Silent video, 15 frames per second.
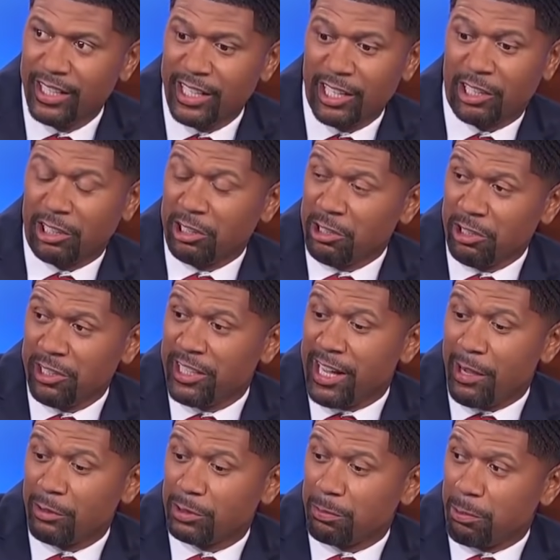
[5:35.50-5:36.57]
And clearly,
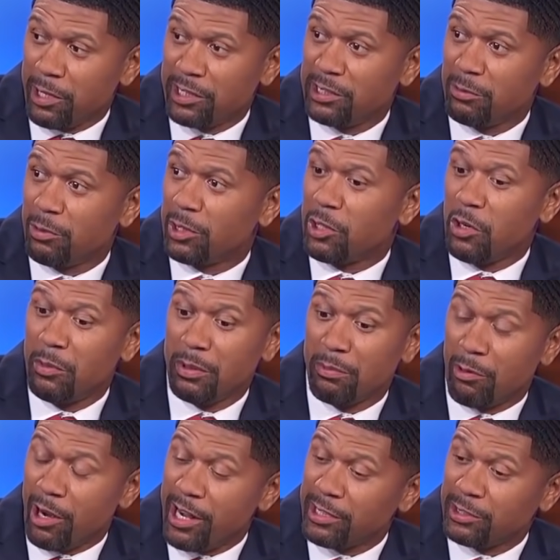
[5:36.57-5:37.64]
I was present when Kobe
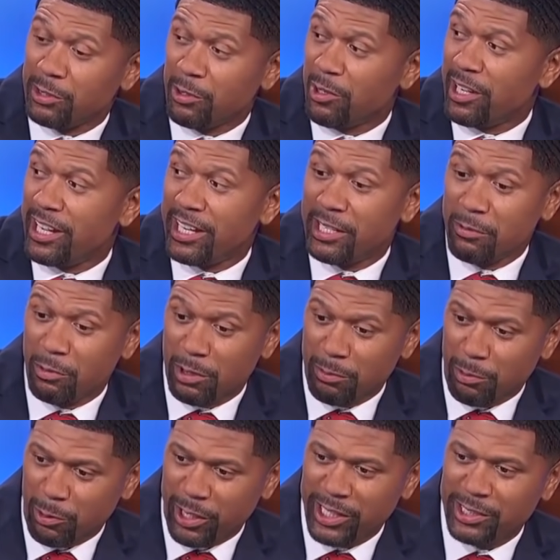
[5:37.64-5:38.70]
Bryant scored
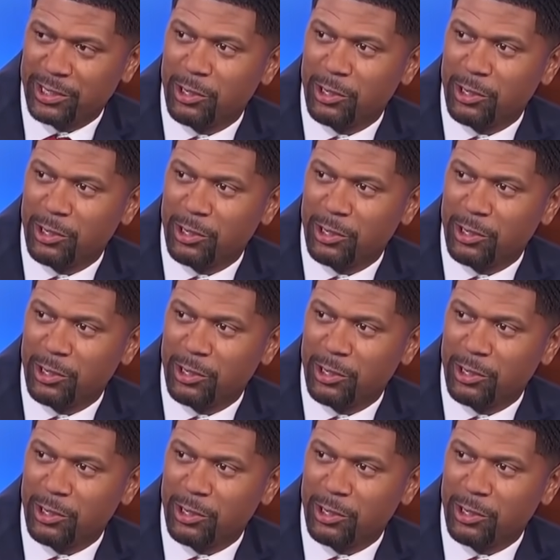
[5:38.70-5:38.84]
81 points.